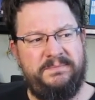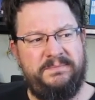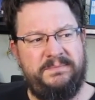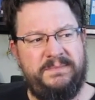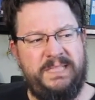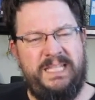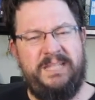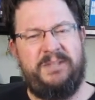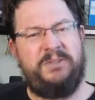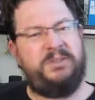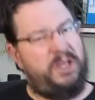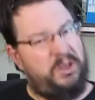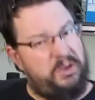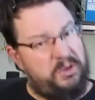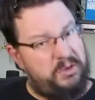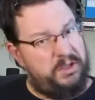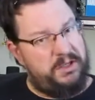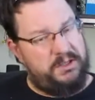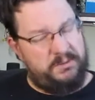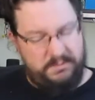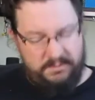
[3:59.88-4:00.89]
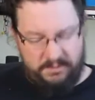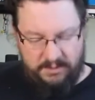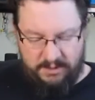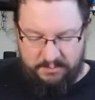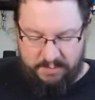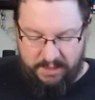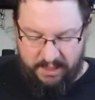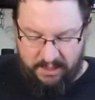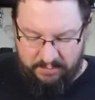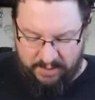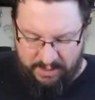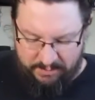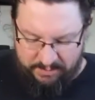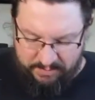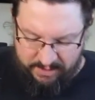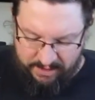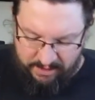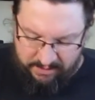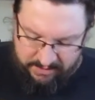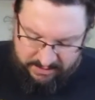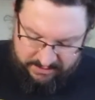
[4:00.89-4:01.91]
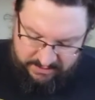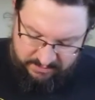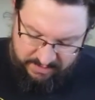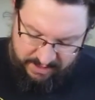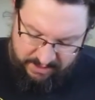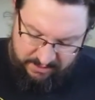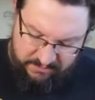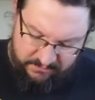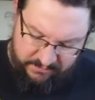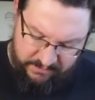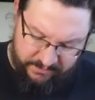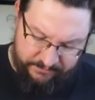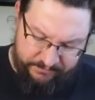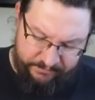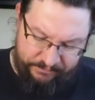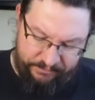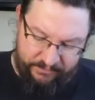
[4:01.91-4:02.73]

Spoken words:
think there's other things, probably better things in Bakersfield.